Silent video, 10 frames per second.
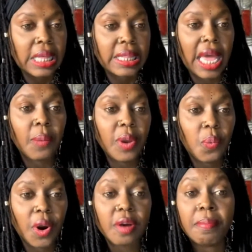that we
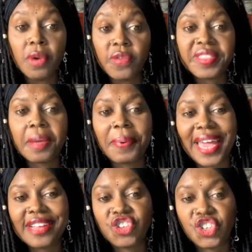weren't moving the
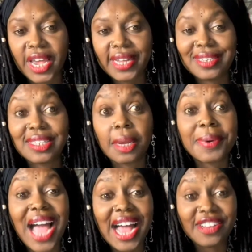planchette
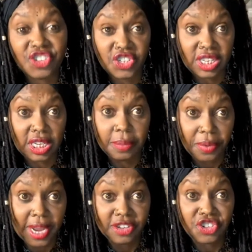subconsciously,
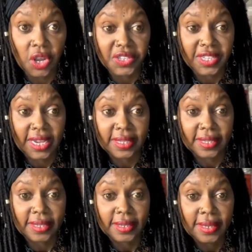Bradshaw
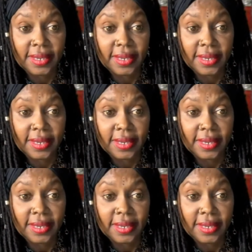says.